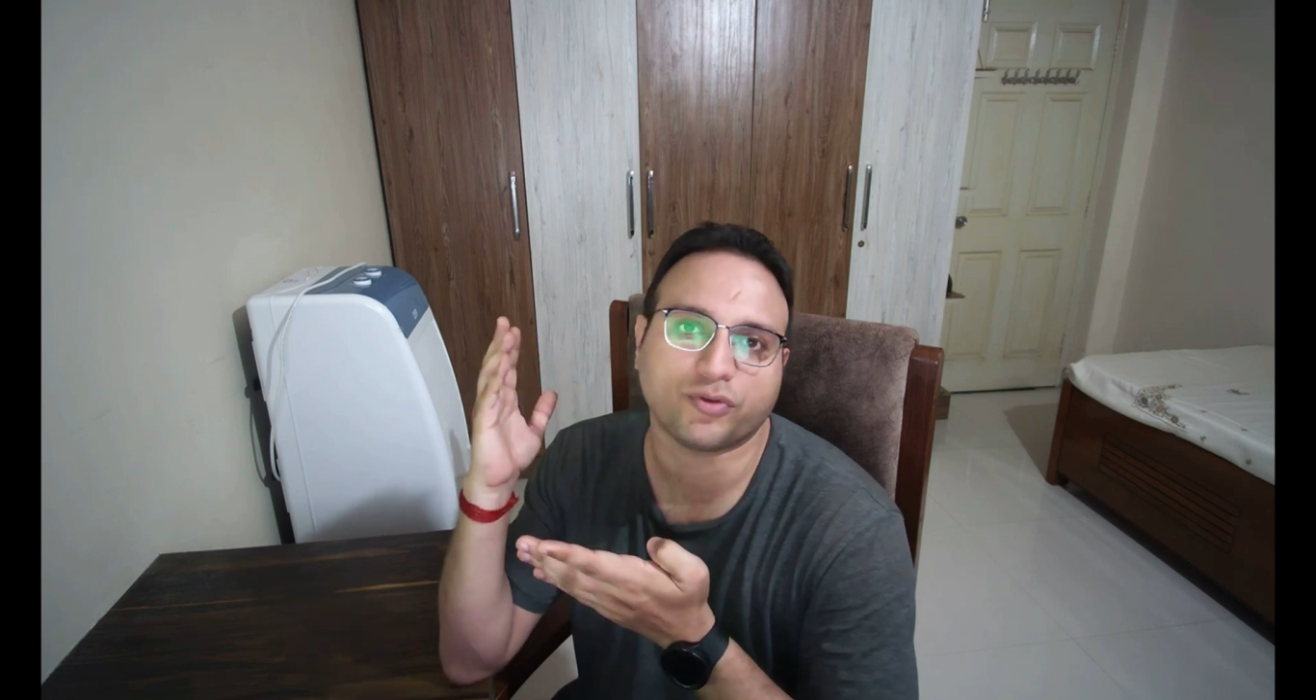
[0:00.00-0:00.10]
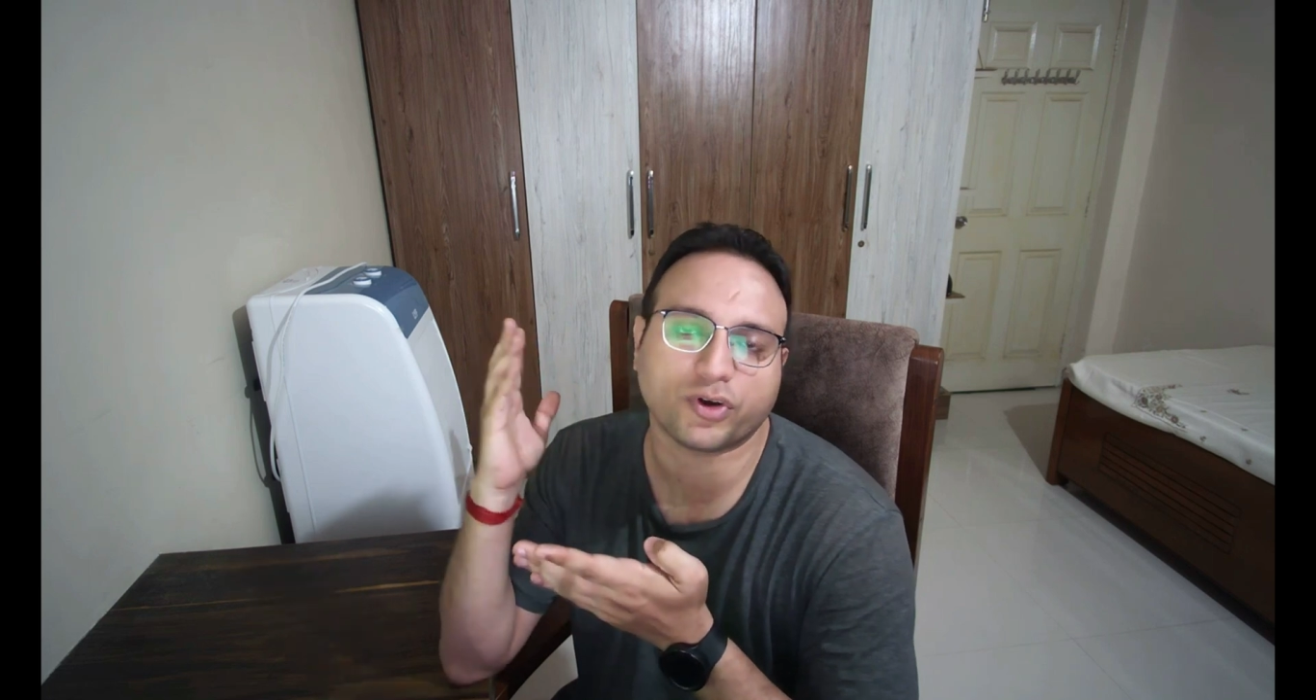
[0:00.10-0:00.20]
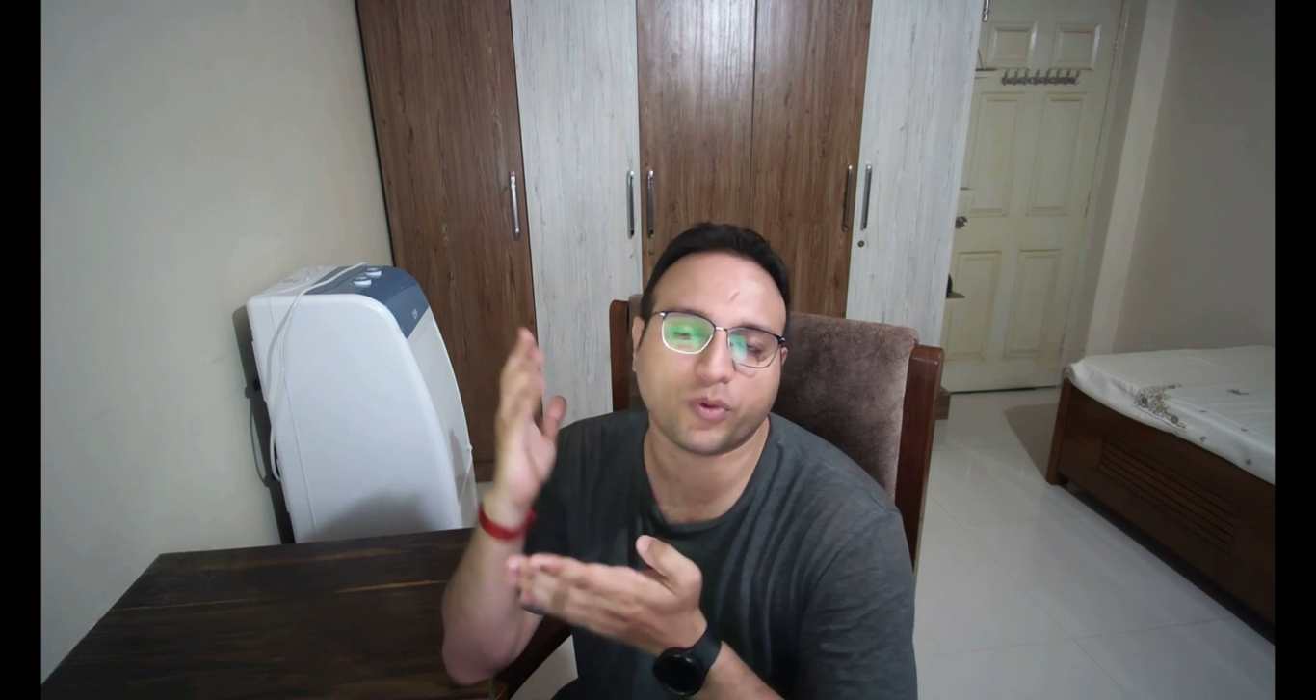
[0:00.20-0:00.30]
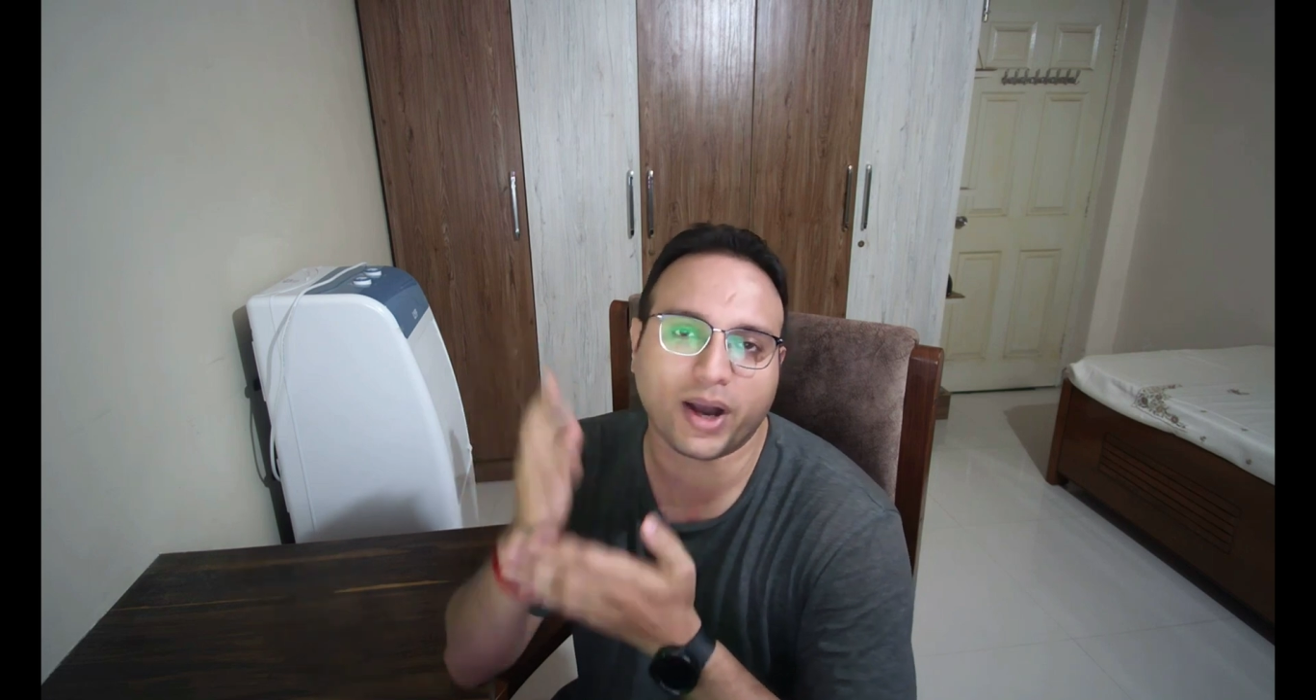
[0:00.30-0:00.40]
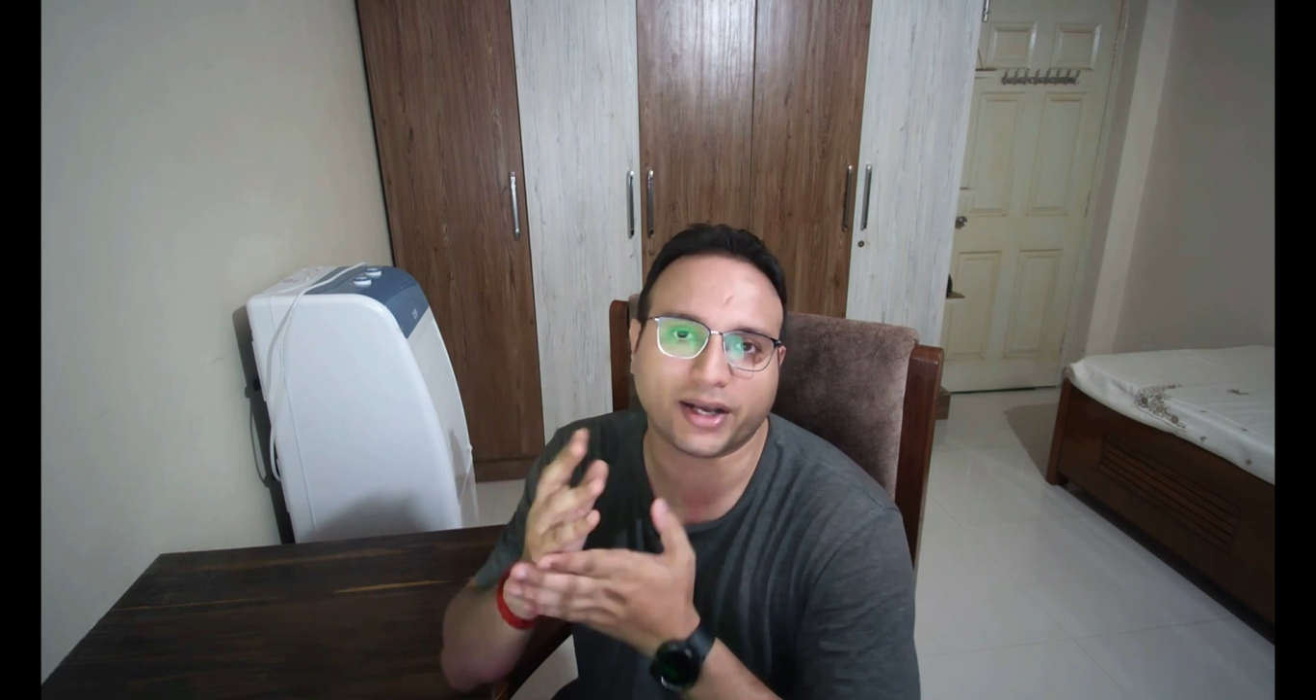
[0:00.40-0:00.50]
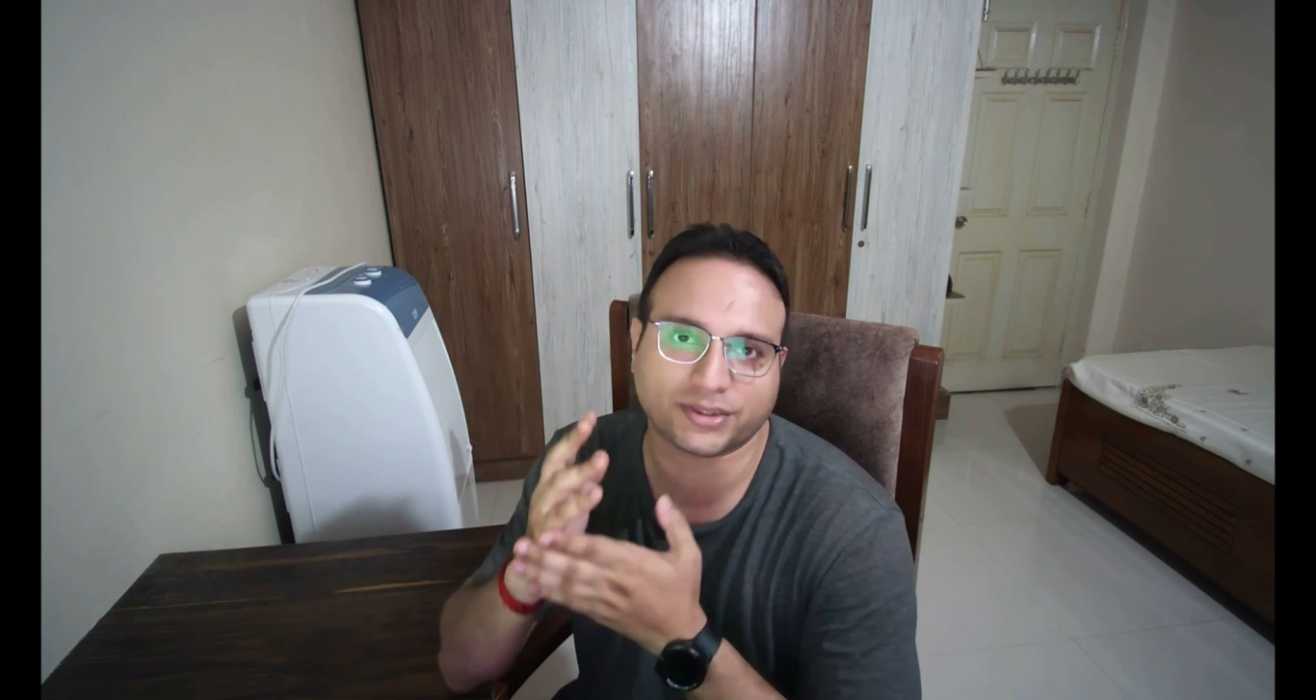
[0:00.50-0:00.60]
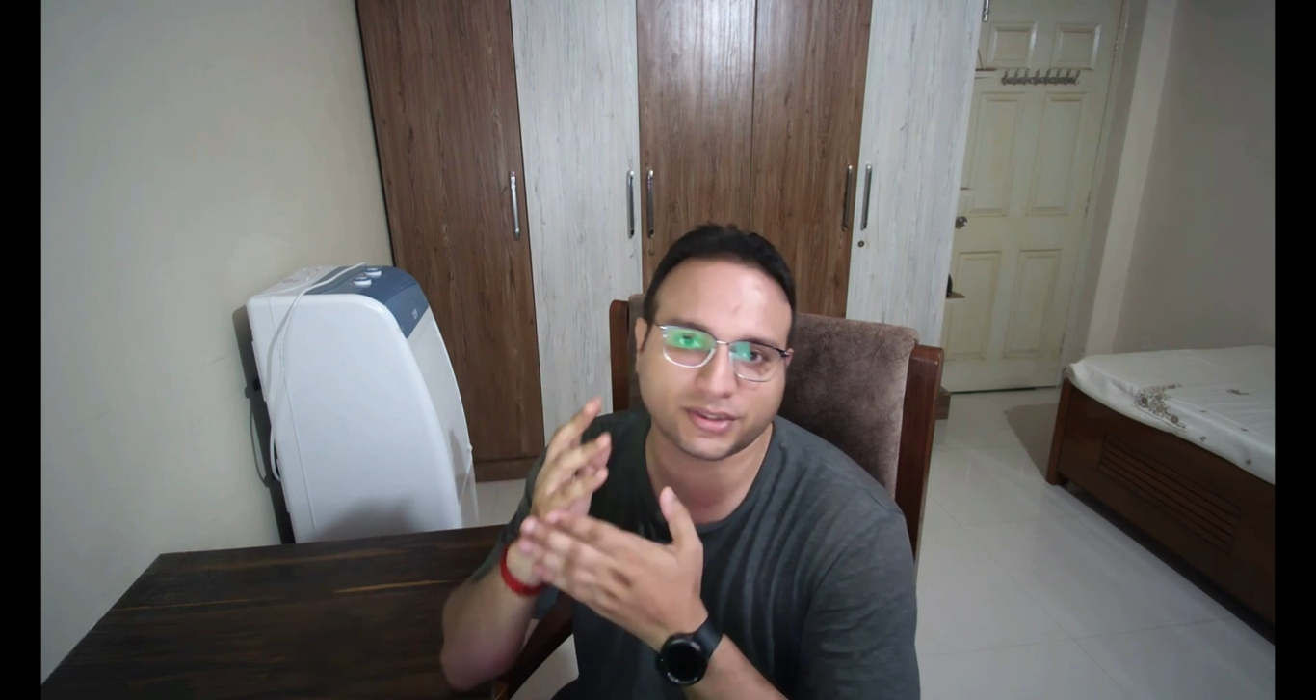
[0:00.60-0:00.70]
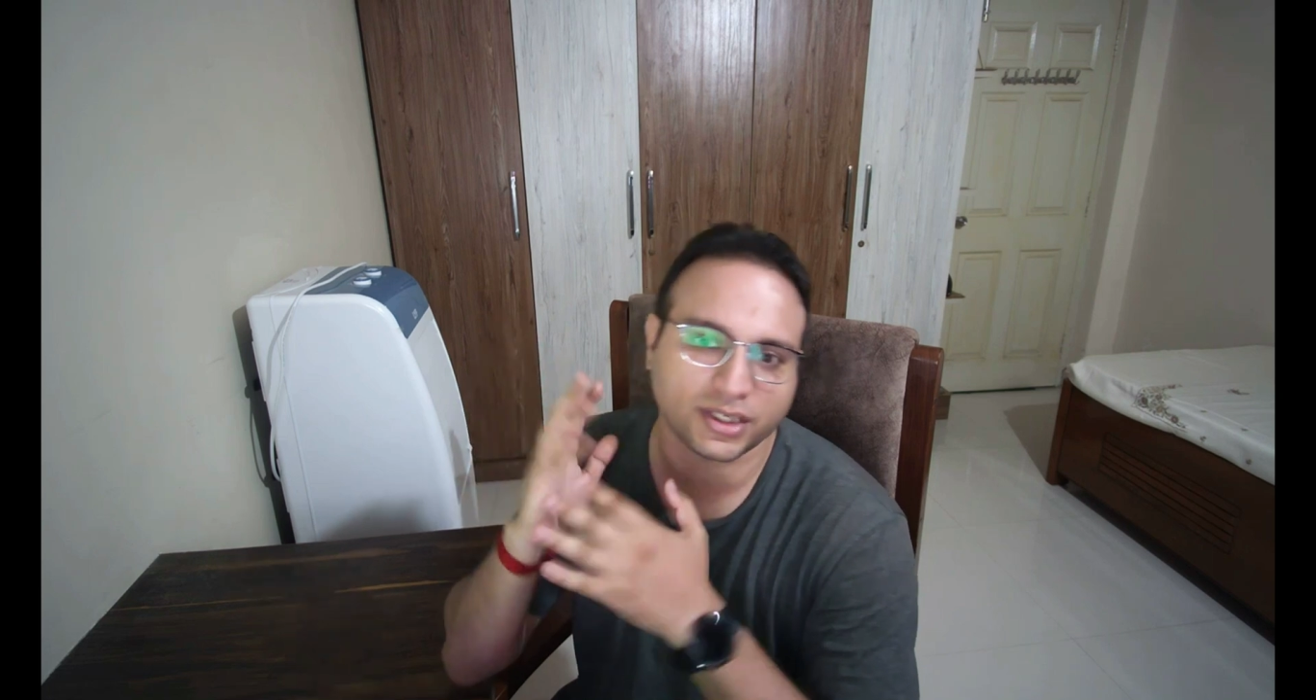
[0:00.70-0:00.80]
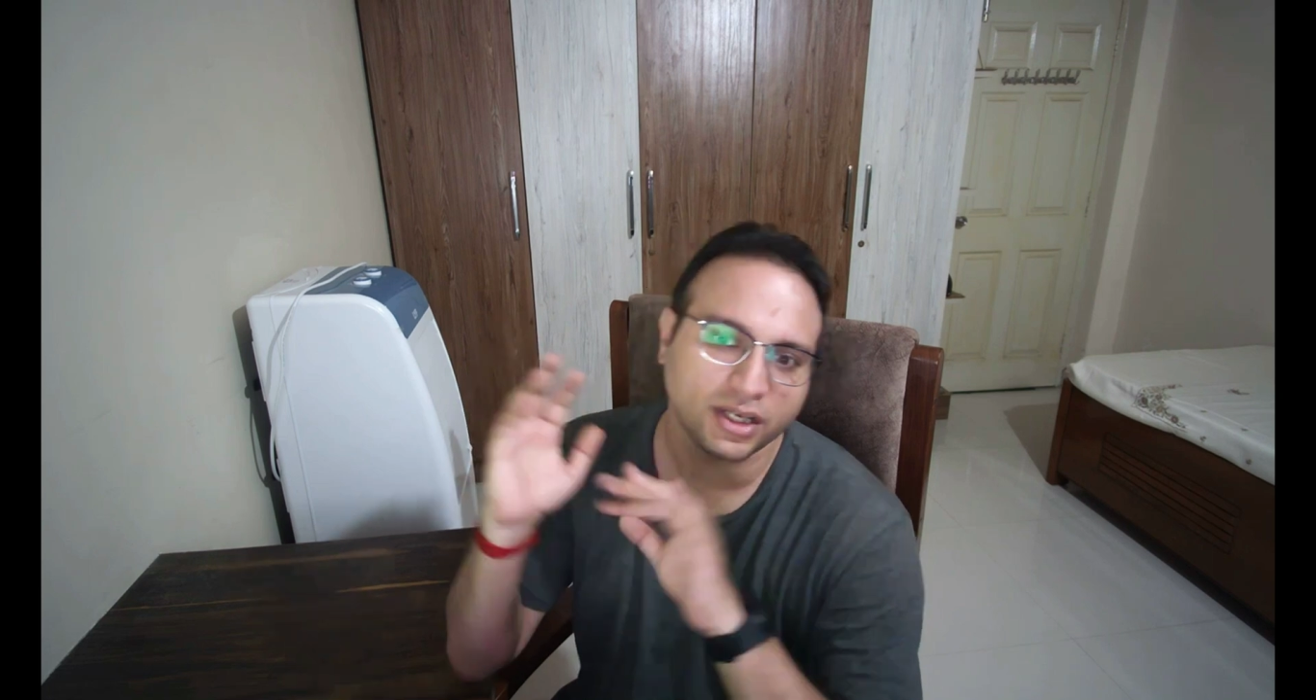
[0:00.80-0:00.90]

for quarks.